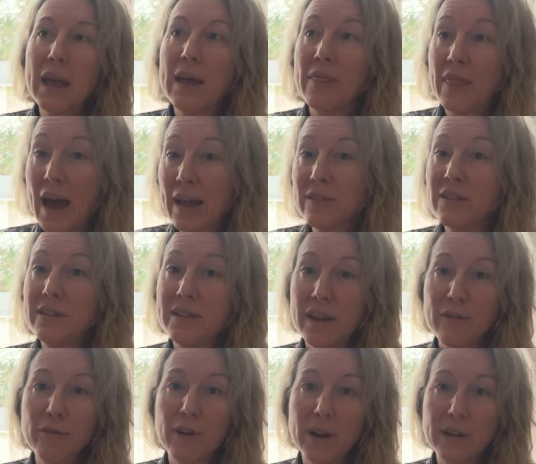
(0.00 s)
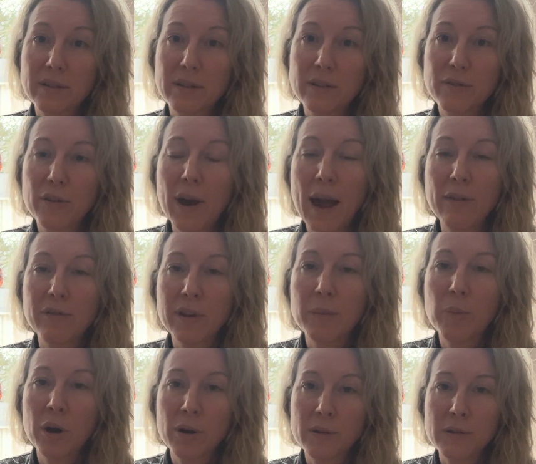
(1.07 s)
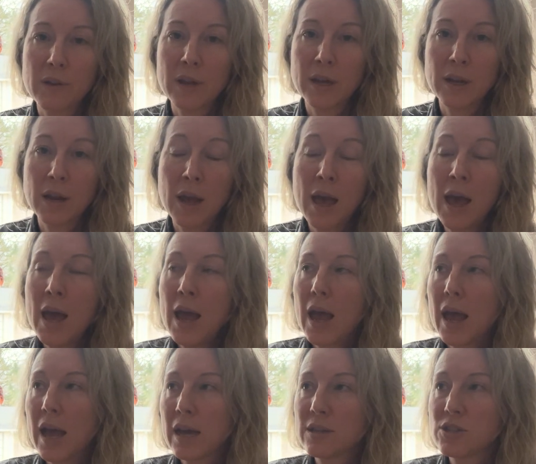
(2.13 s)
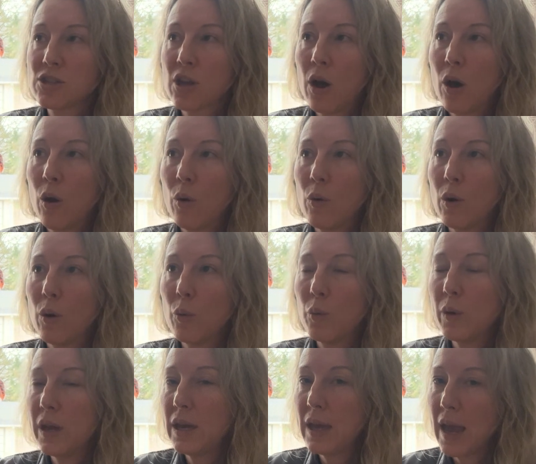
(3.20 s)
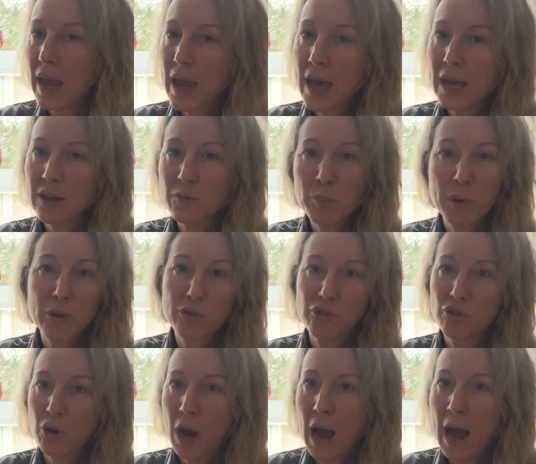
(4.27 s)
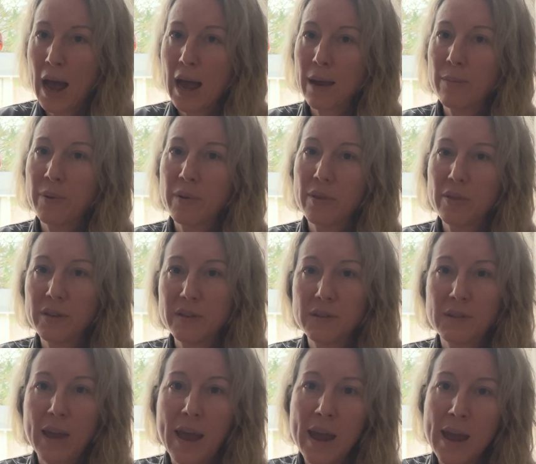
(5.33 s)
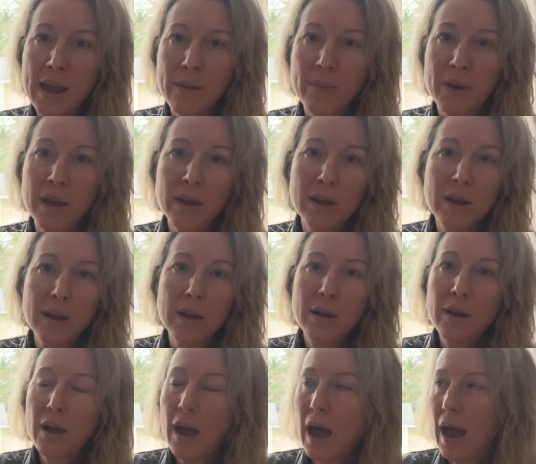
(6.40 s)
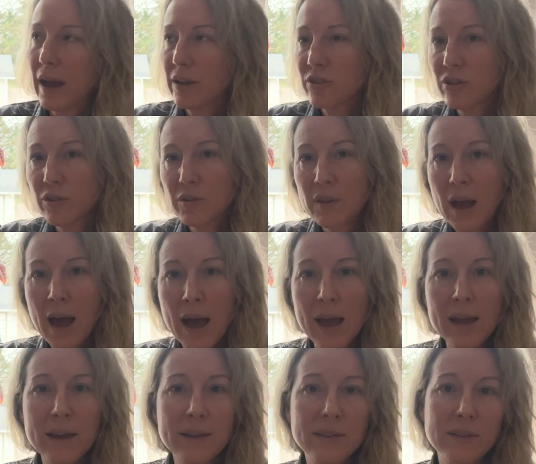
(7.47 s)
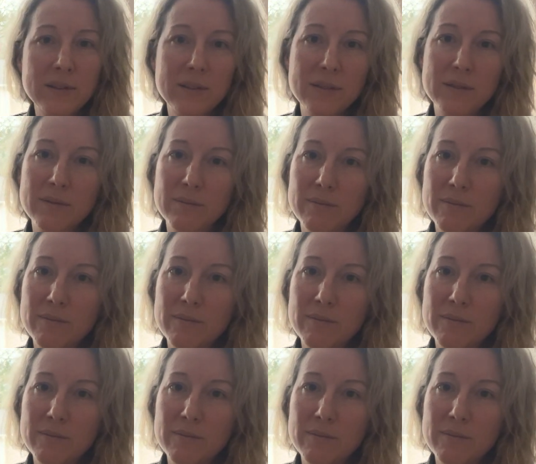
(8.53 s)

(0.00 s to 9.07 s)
that's different for every person. And so we can't prescribe the same exercise